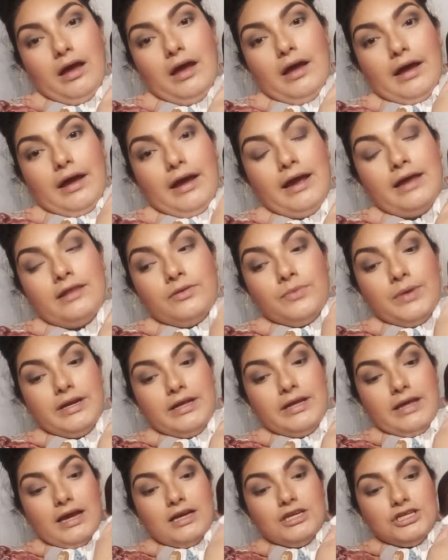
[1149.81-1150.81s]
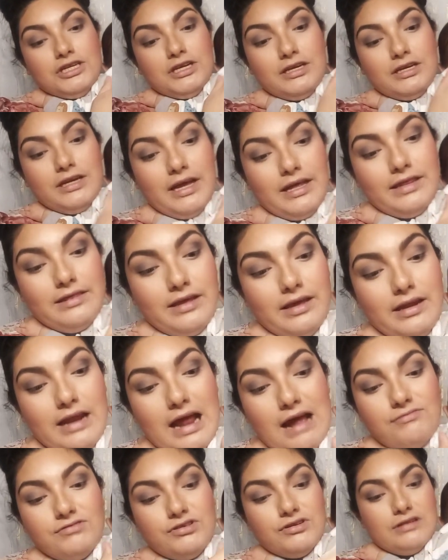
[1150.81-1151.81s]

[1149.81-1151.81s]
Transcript: I had the radiation, and then after